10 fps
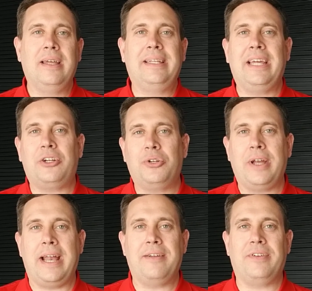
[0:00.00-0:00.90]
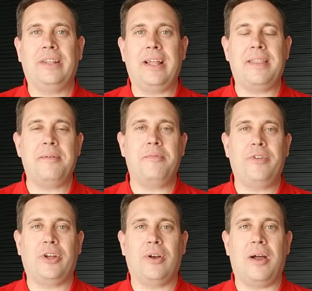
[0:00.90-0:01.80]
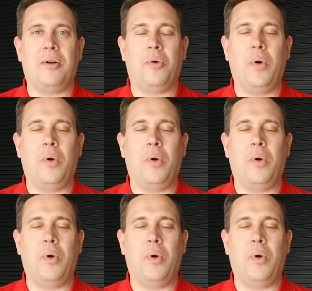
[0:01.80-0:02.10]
Get creative and let them figure out